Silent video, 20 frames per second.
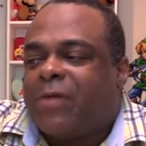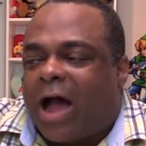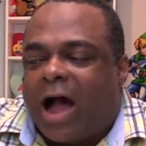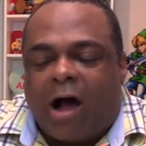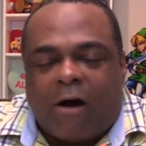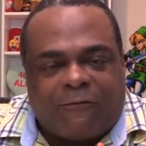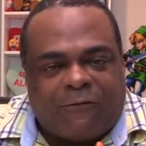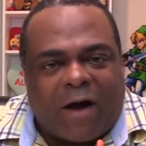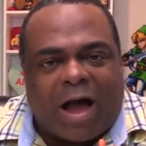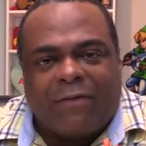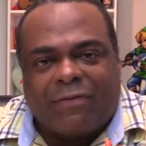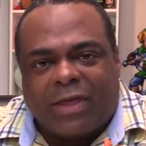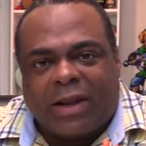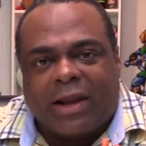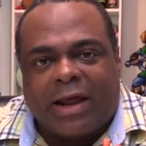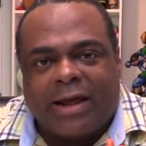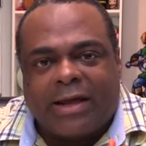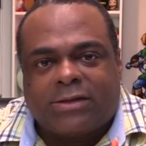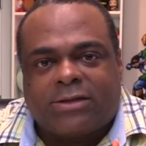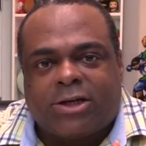I'll find the
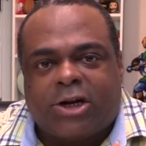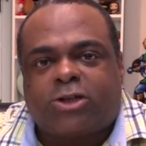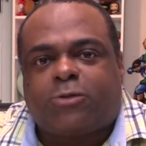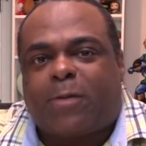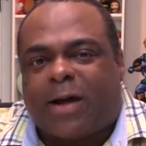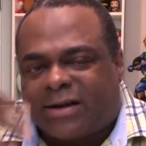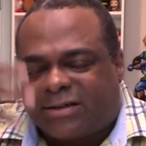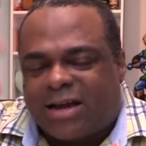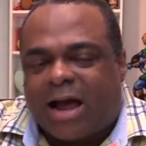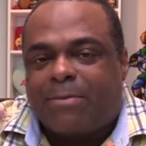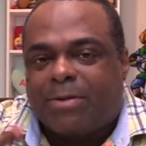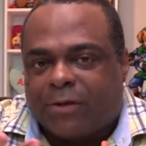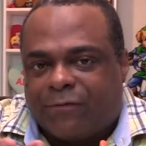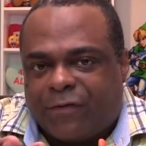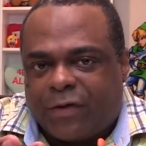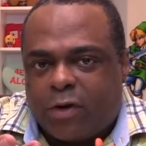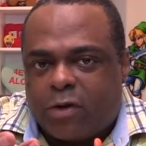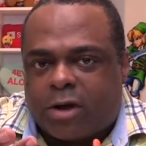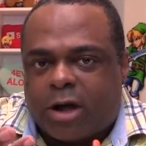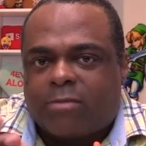link to this by the time this
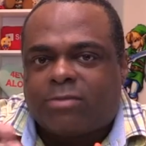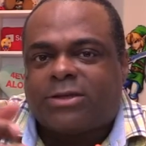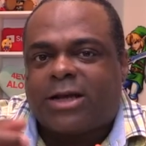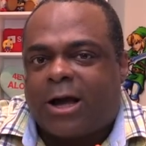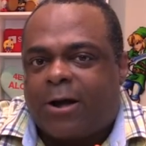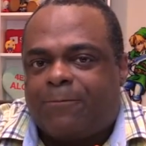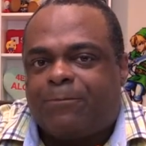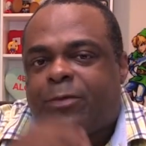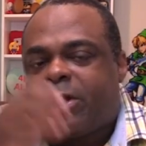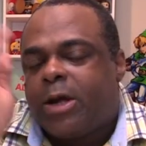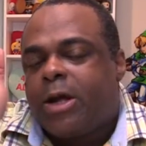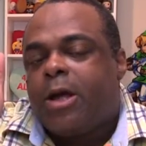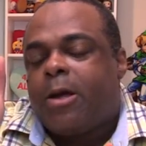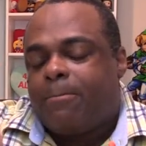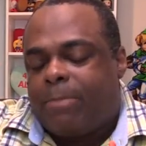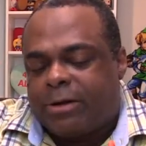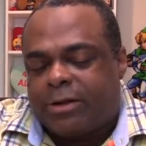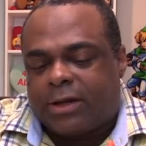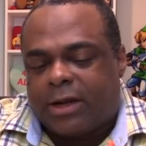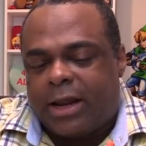video comes out.
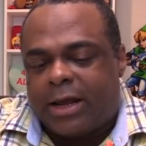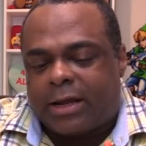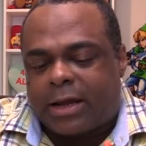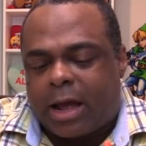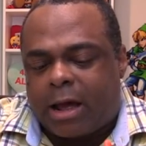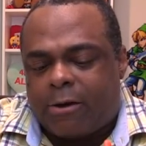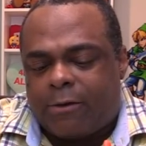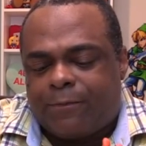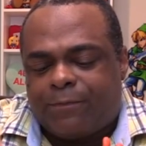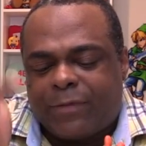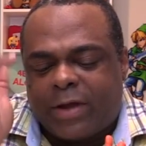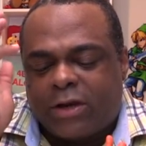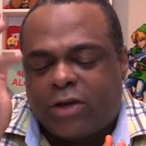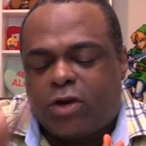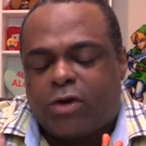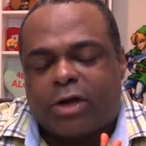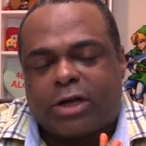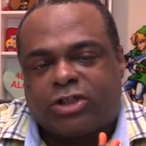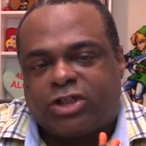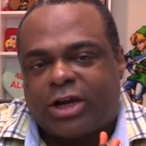Put the link out and
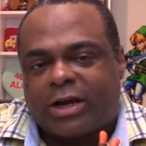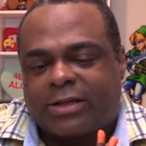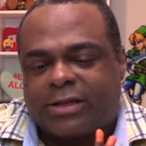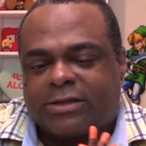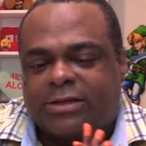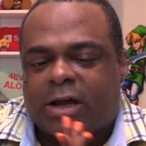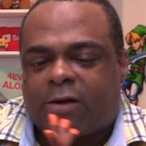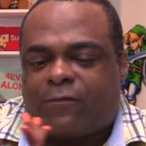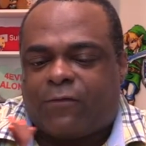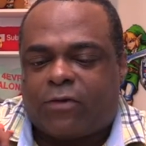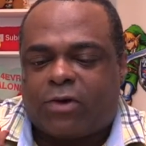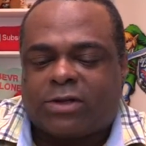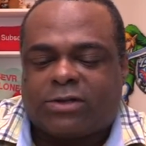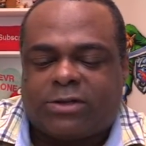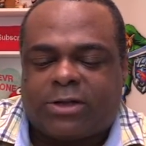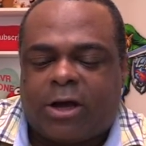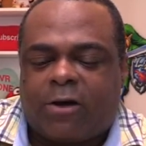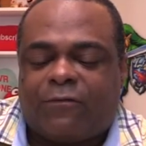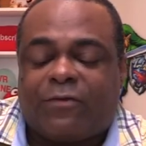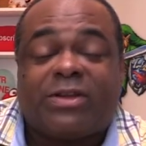you can check this out for
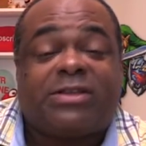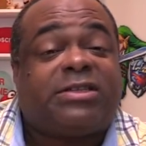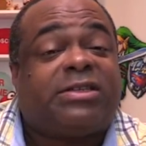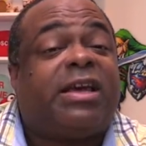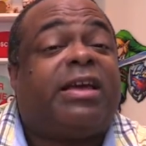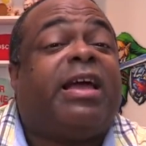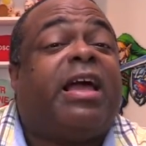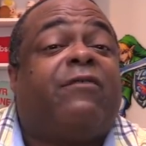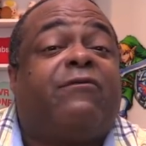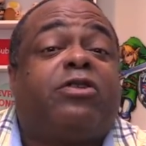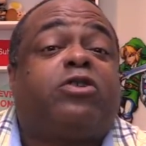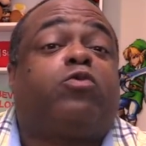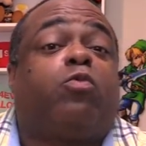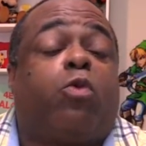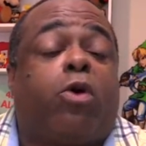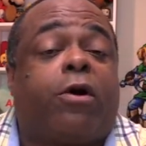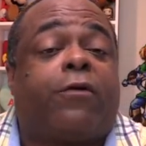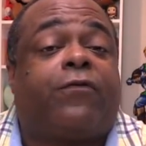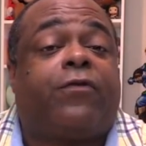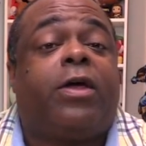yourself and see if it's
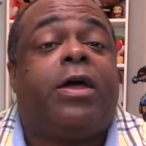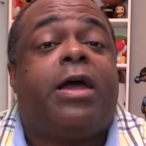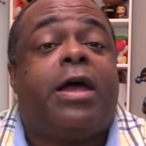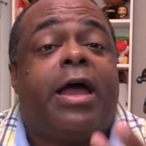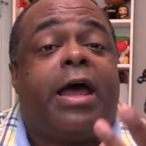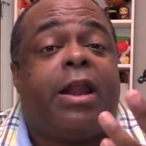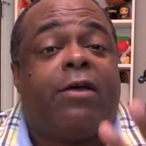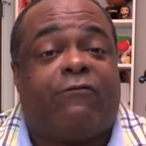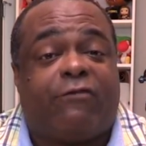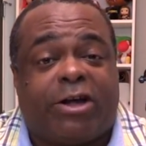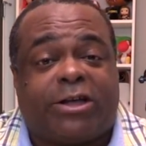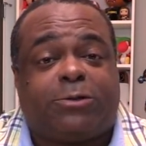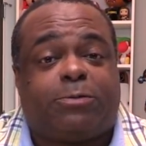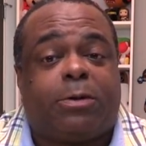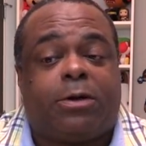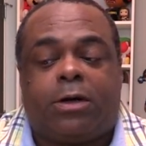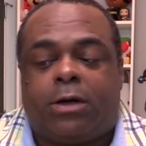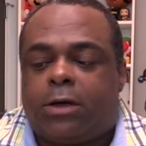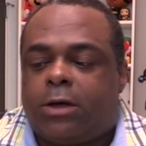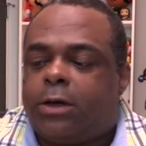worth an investment.